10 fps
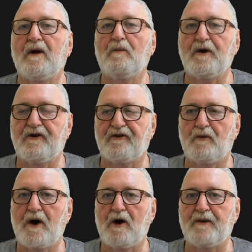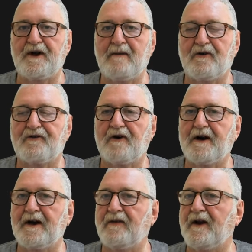which is the one I'll be
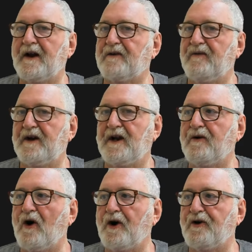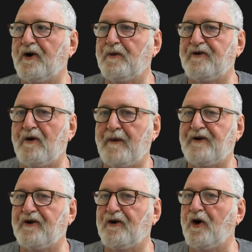demonstrating in the next video I do, which I
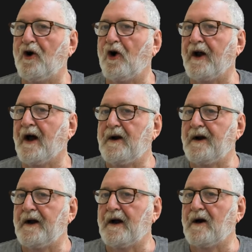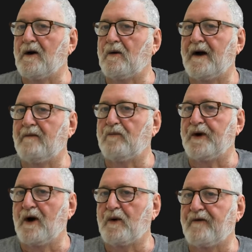mentioned earlier. Now, we
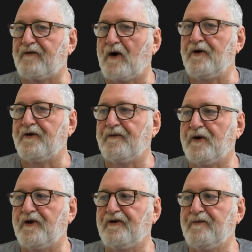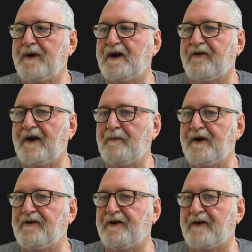don't want a frozen version because that
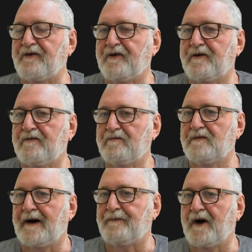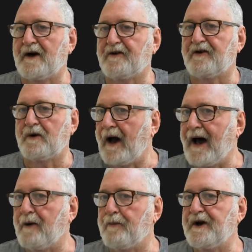means it doesn't update. So we
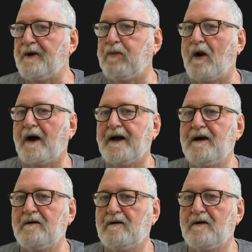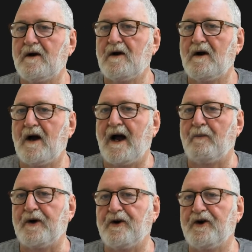add a beta plugin, and
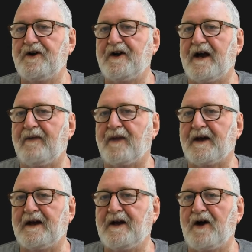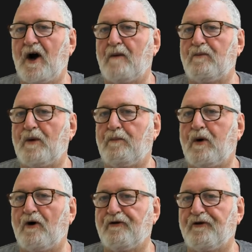we need to get the GitHub
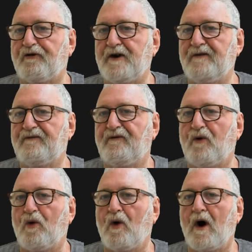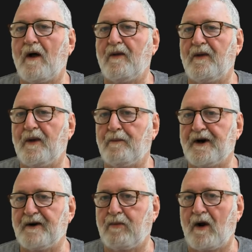repository for the
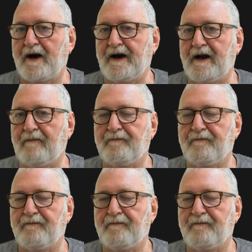beta plugin.